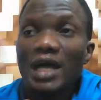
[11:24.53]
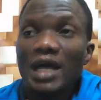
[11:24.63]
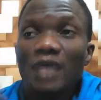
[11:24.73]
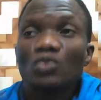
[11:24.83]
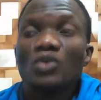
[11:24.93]

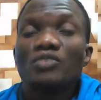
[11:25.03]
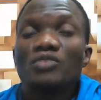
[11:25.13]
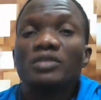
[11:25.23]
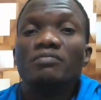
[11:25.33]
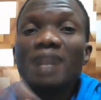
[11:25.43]
I don't want to
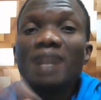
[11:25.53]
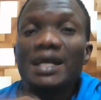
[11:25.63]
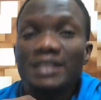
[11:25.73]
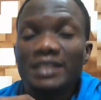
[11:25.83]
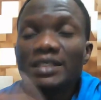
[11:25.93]
be
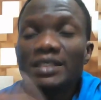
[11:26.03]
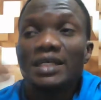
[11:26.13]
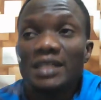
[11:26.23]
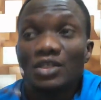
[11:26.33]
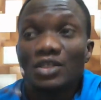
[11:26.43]
reminded
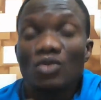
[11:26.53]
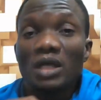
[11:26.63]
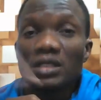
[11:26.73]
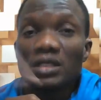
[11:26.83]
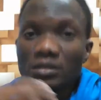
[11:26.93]
that you
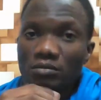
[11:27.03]
are gone.